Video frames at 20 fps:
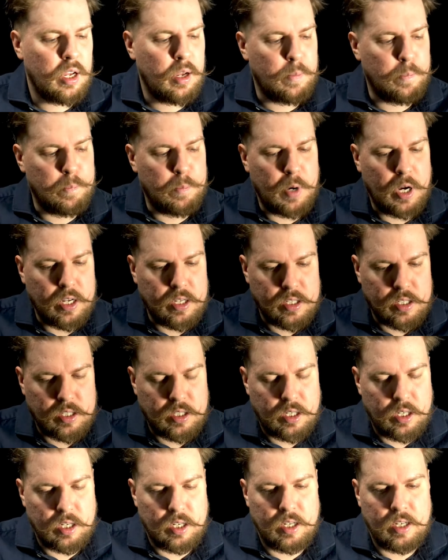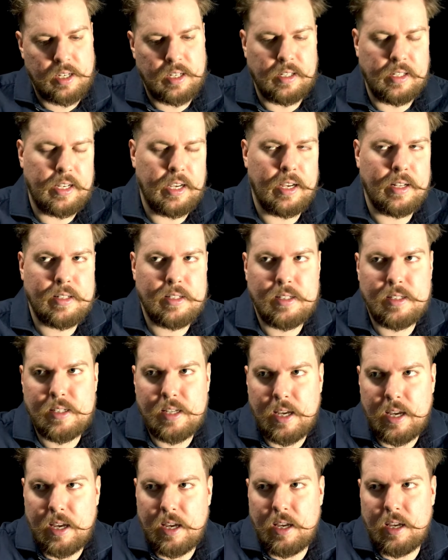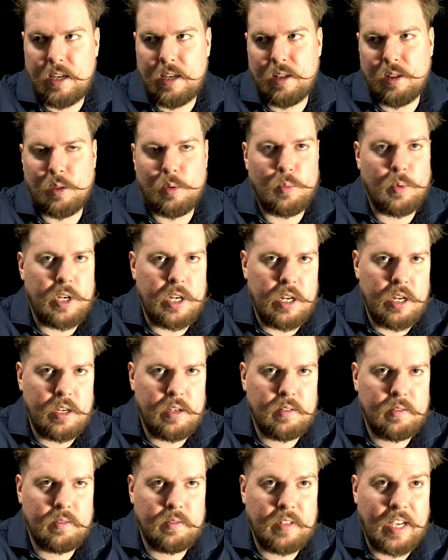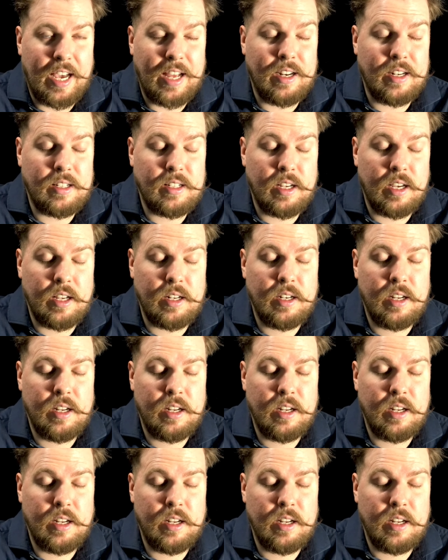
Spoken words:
musk gets a 3 out of 10